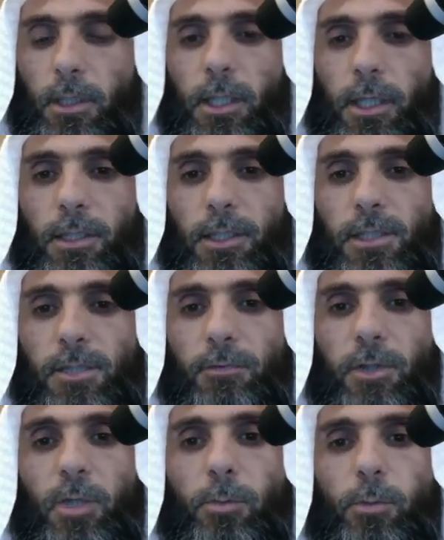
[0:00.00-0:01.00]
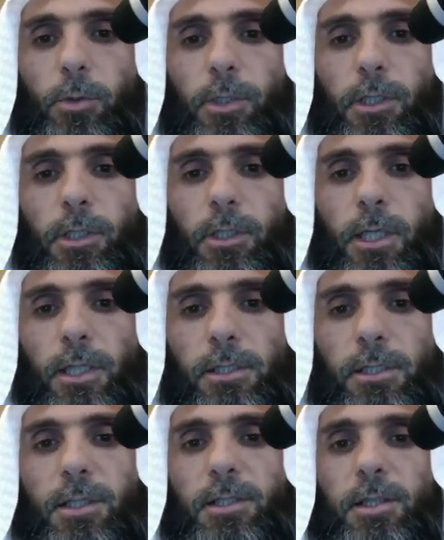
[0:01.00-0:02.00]
And this is very important,
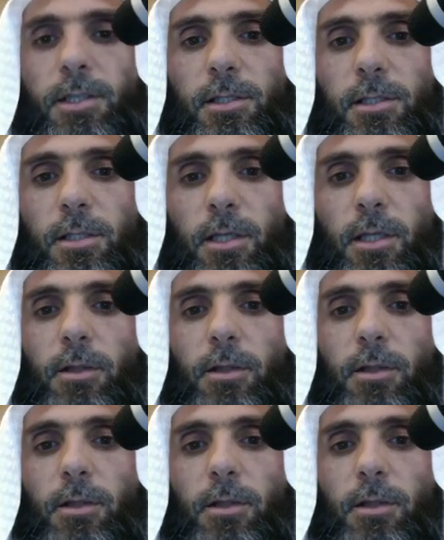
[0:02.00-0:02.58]
as this is